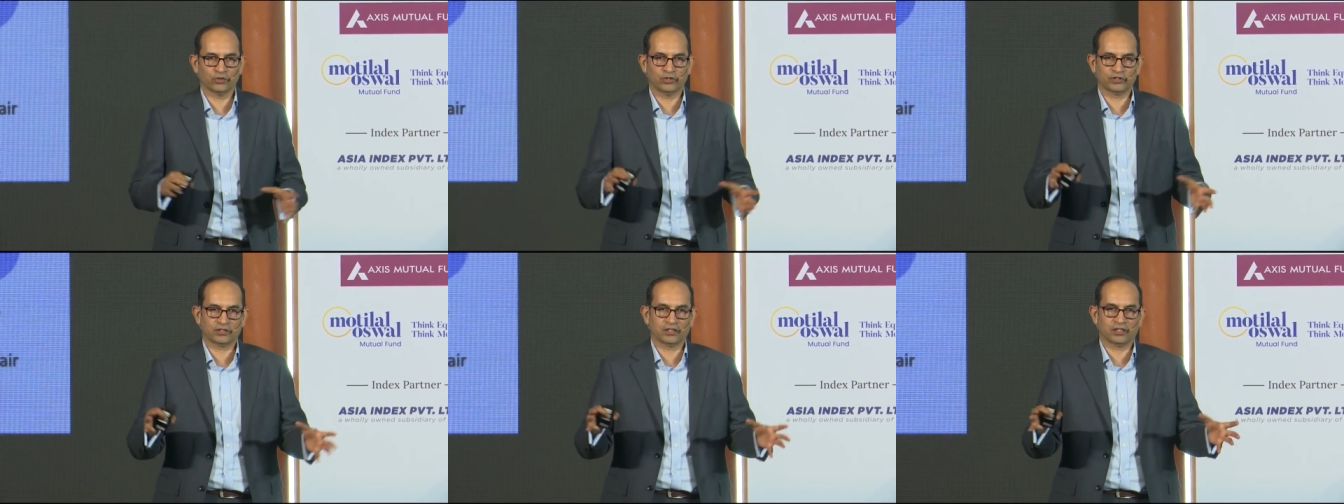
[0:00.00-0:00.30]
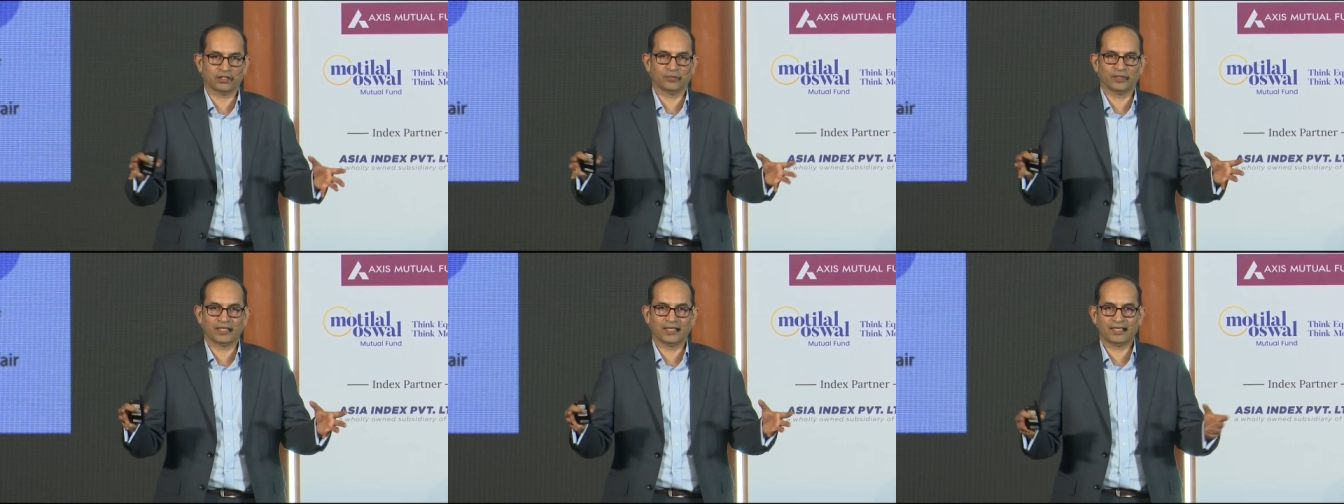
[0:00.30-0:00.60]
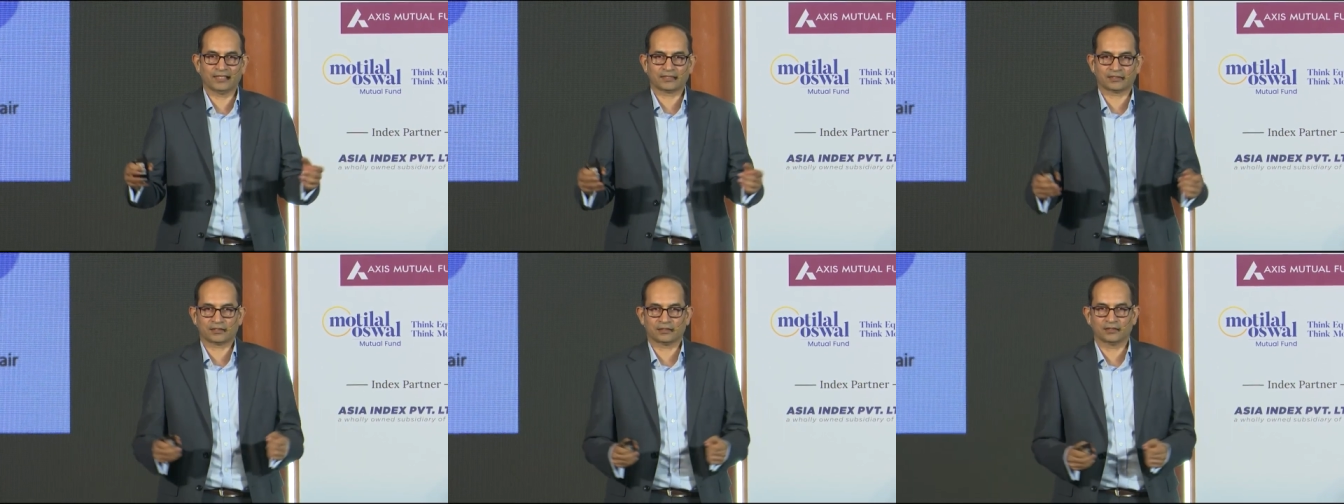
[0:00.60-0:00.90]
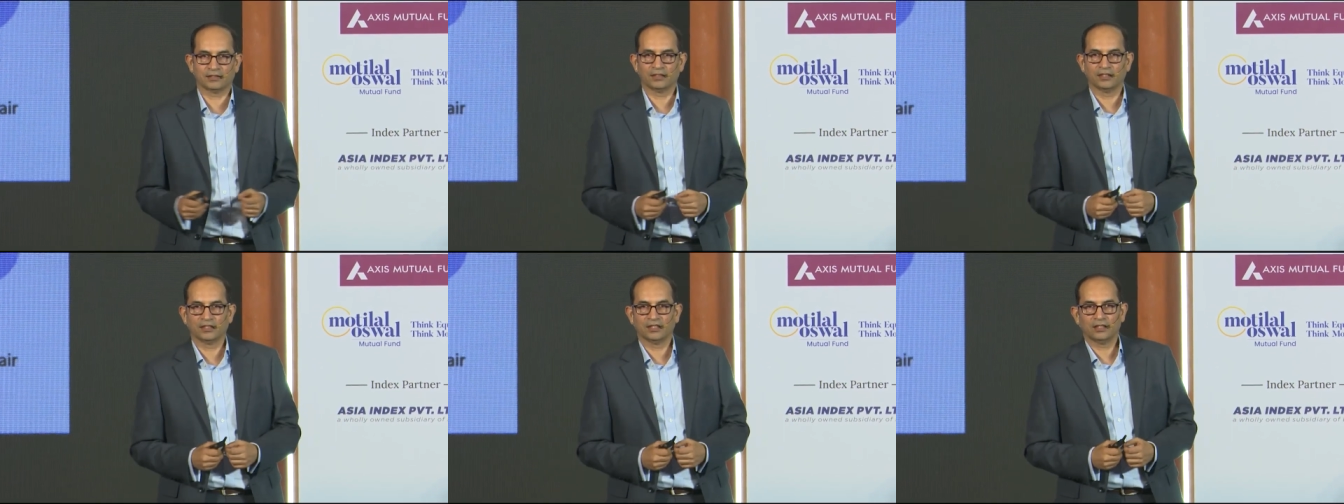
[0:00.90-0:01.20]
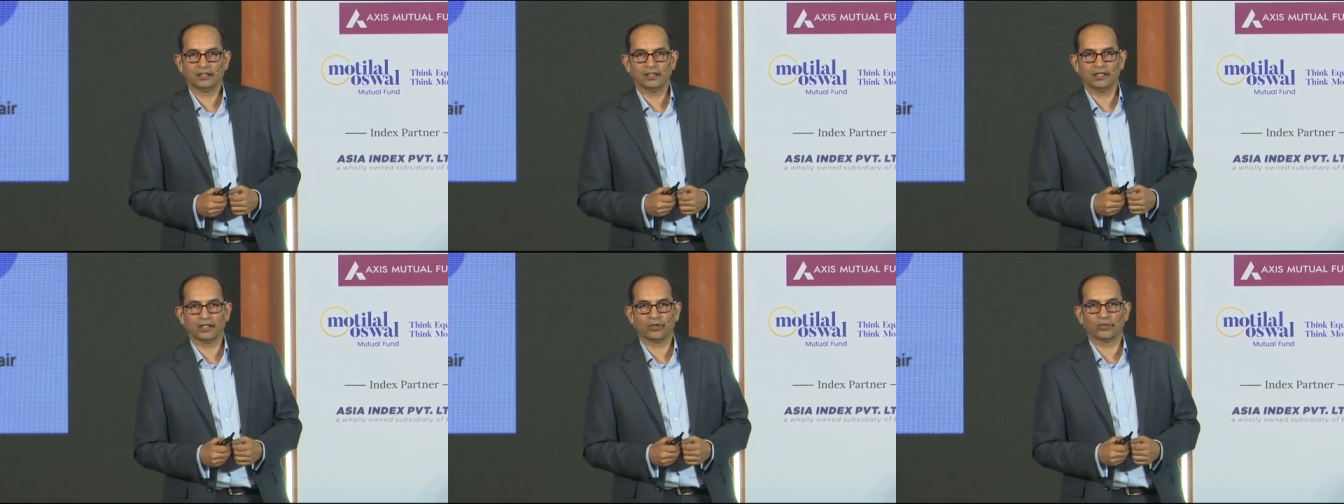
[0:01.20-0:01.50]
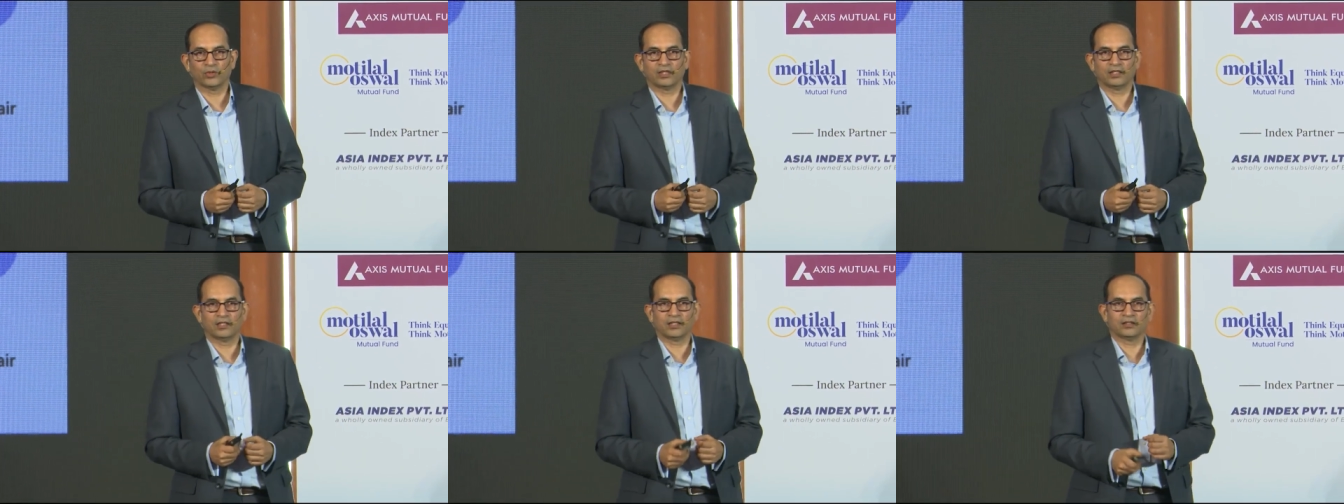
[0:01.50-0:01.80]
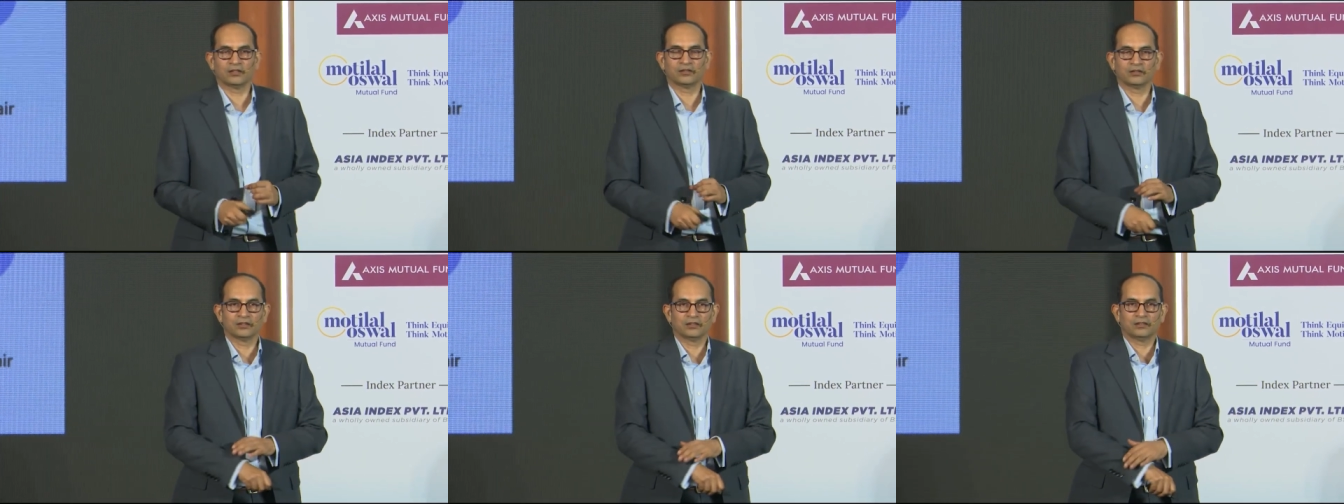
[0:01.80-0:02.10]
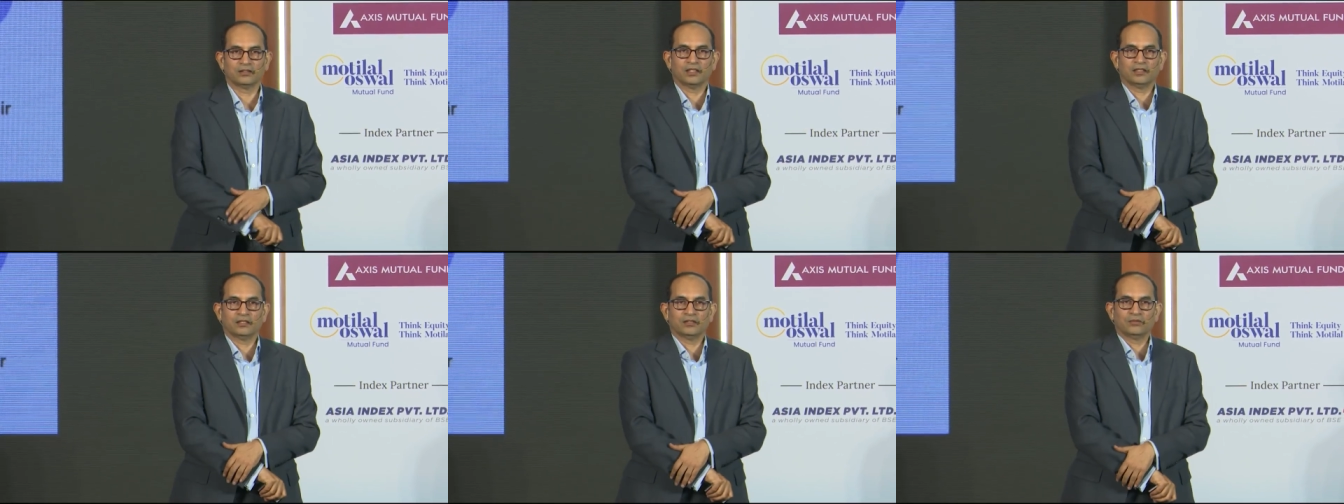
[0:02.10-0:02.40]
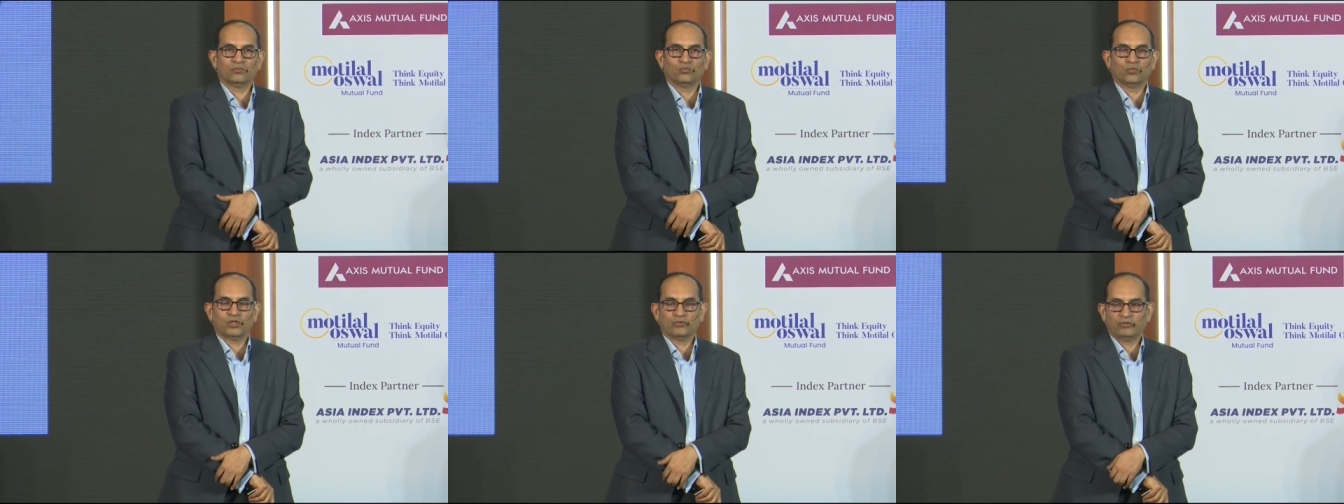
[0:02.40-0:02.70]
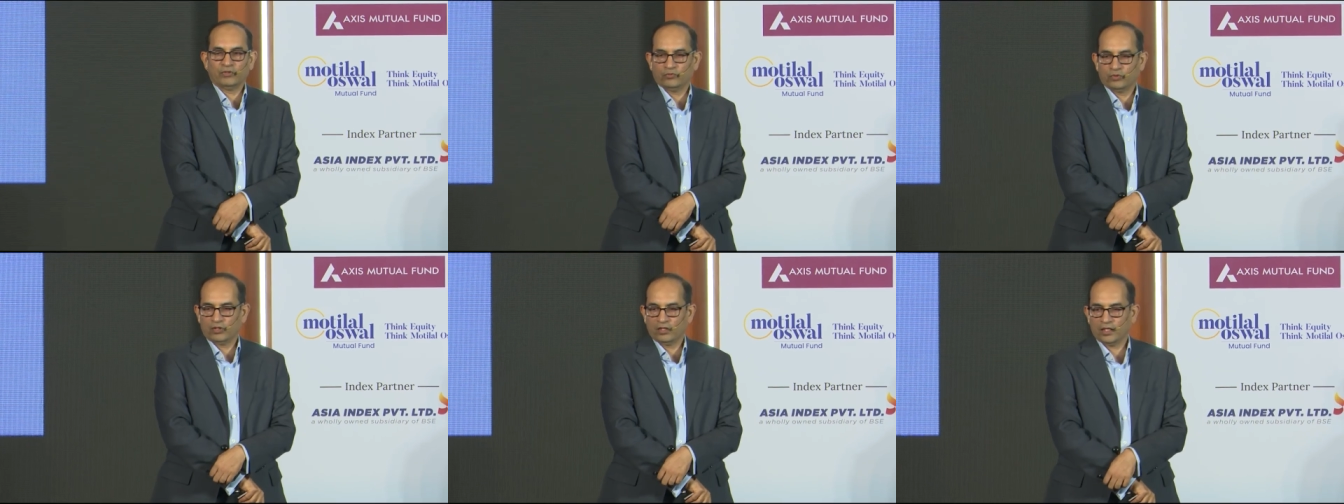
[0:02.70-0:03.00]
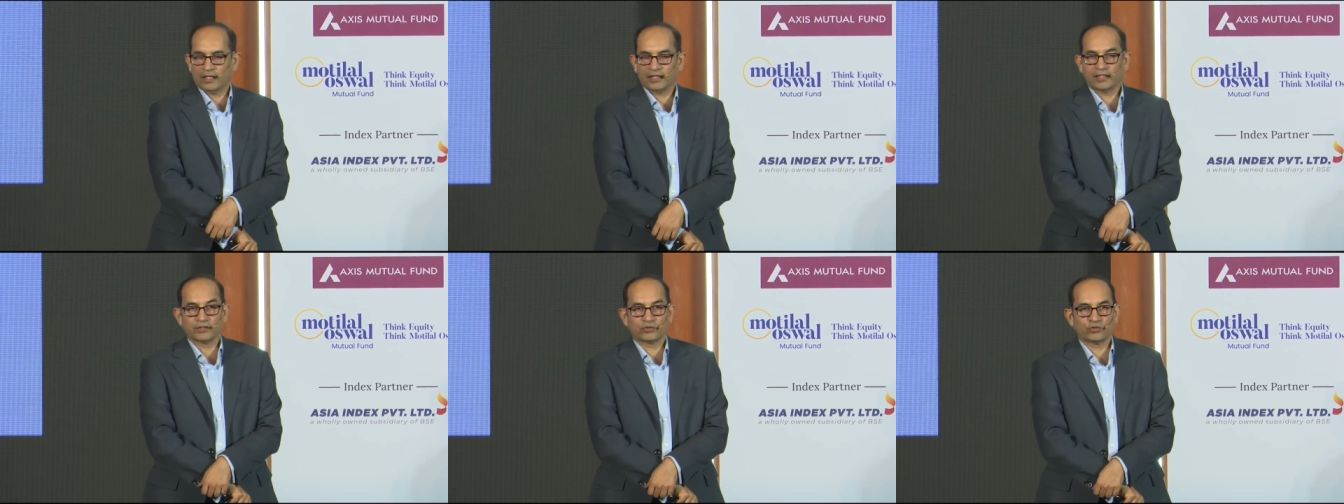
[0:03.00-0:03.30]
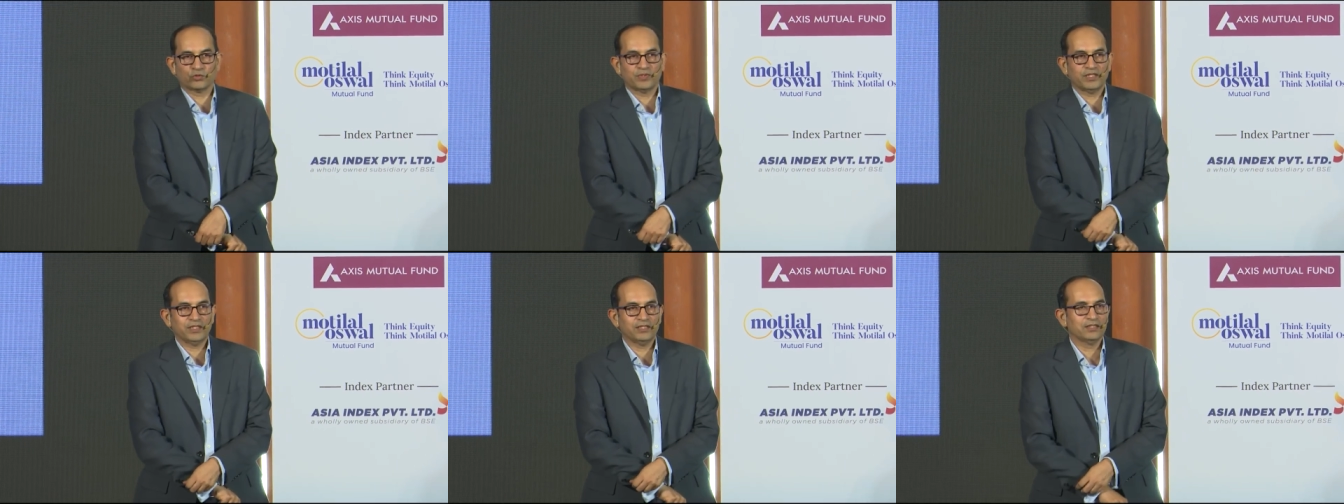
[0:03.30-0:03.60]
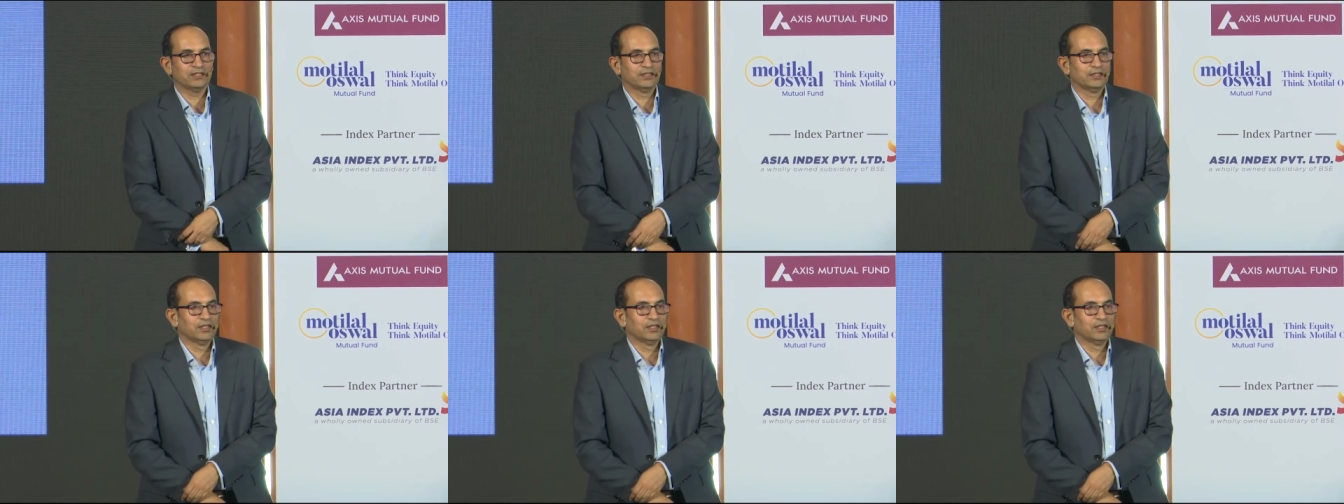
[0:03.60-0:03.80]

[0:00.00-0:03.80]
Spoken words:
It's a little bit less liquid than what we would like it to be.